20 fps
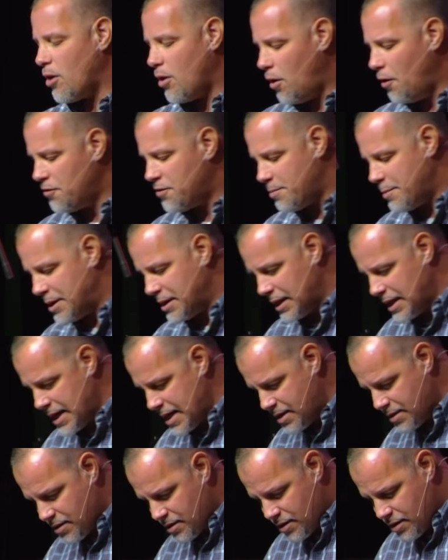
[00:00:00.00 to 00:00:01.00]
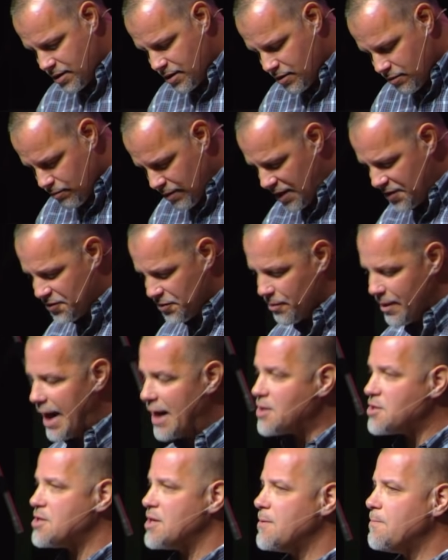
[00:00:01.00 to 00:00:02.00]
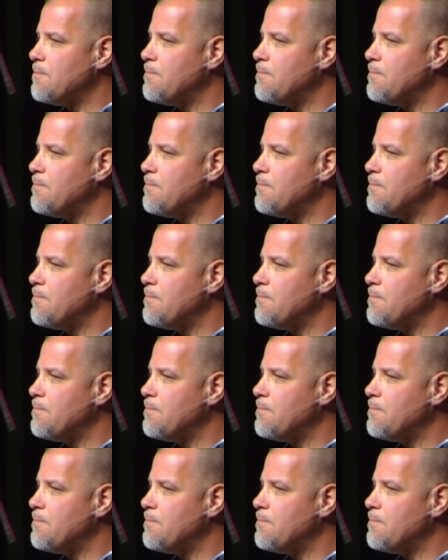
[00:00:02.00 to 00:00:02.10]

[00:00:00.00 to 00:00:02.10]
ultimately, resurrection.